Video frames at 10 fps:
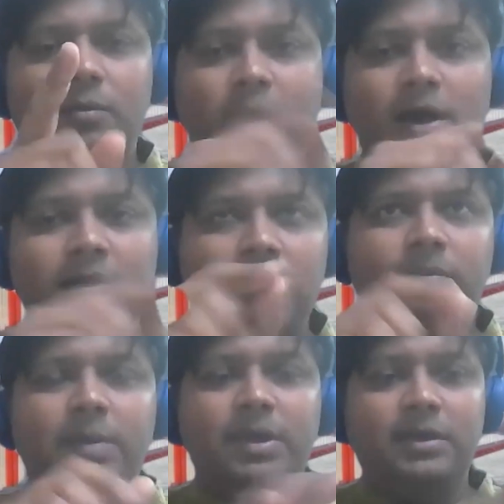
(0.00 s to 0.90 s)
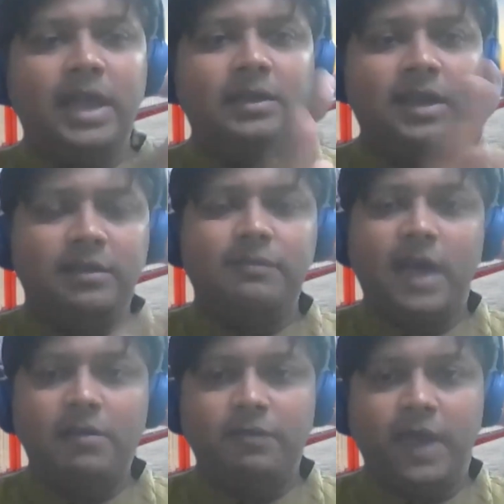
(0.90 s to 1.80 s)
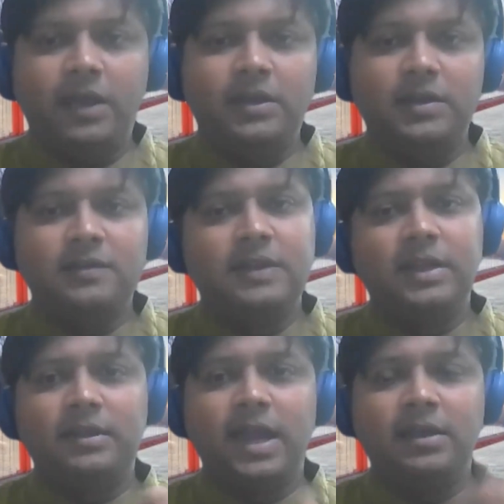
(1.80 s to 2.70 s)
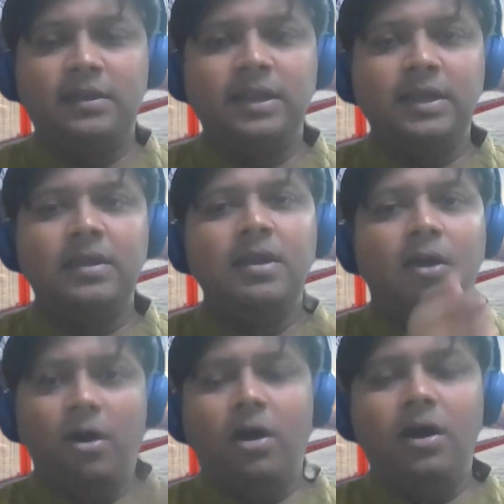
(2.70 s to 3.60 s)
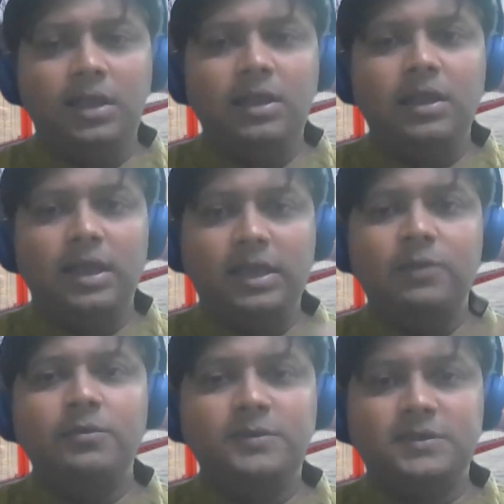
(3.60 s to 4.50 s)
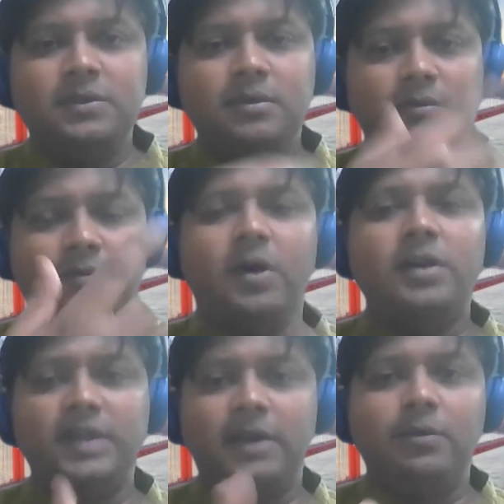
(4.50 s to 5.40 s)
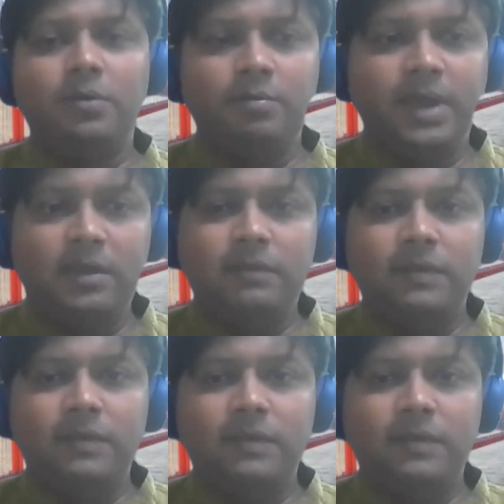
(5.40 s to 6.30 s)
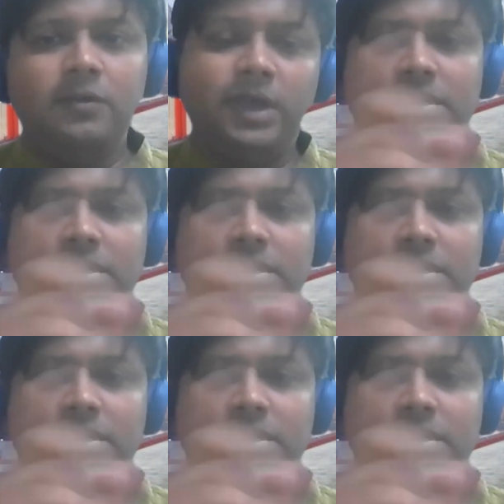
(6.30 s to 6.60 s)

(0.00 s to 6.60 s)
maybe like there are 5 factors that they all use for their own benefit.